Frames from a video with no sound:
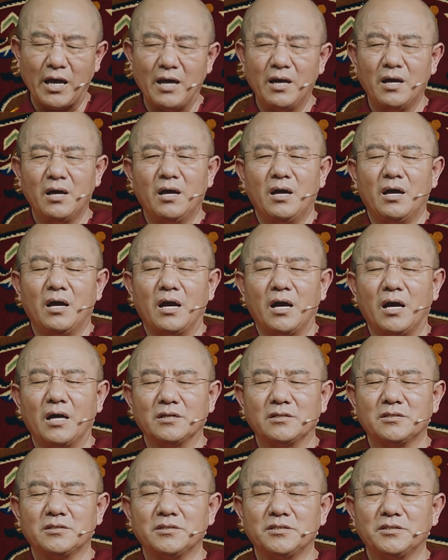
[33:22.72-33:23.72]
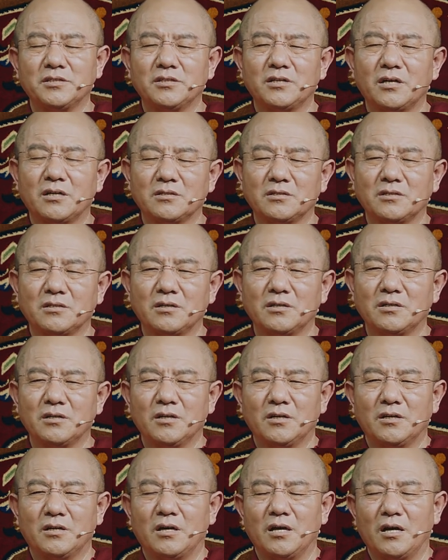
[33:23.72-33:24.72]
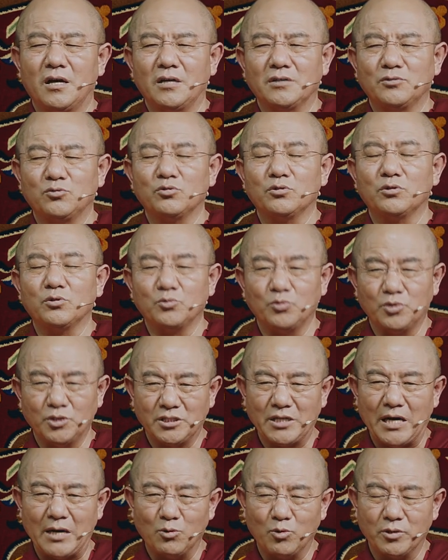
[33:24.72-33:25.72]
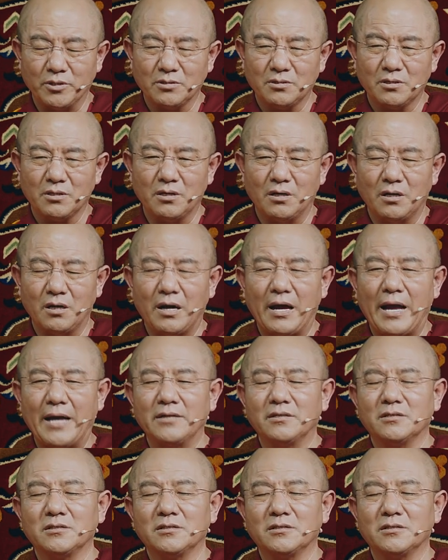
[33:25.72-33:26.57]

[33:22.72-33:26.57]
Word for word: and then taught Asanga the five treatises,